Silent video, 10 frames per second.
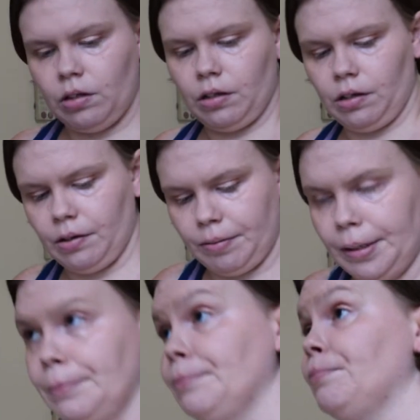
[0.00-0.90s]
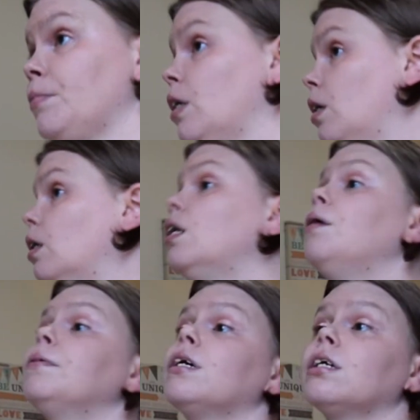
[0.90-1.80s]
So, alright. Now
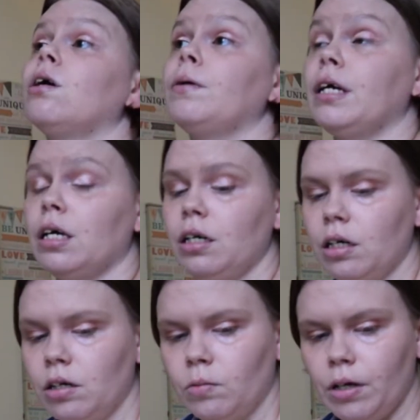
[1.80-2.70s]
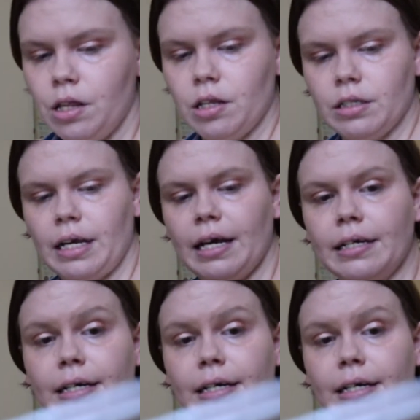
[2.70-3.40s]
we're gonna go in with this handy